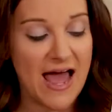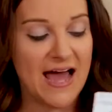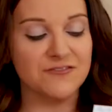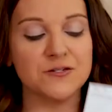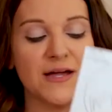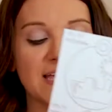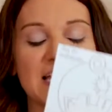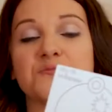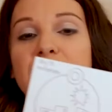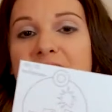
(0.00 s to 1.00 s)
after my
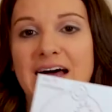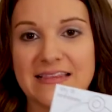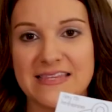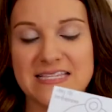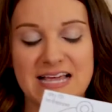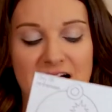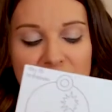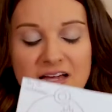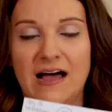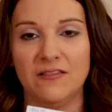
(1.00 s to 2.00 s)
kids would cut these
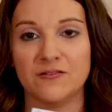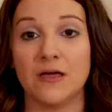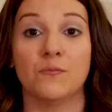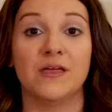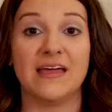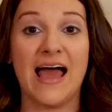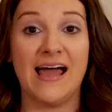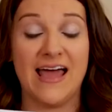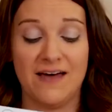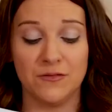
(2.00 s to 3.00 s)
out, color them, I
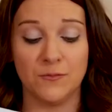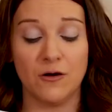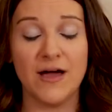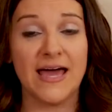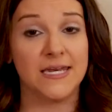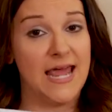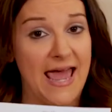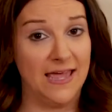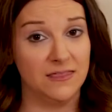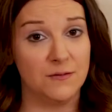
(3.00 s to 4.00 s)
have them go ahead and
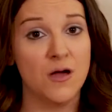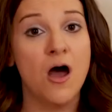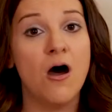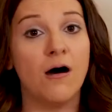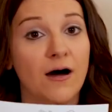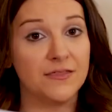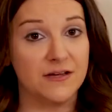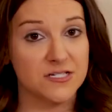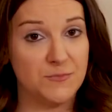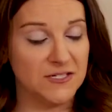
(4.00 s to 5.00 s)
hang them on
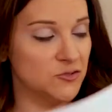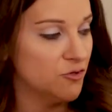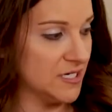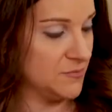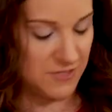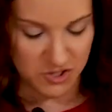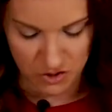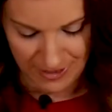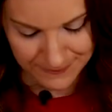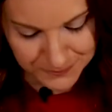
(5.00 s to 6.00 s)
their special Christmas
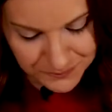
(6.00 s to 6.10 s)
tree.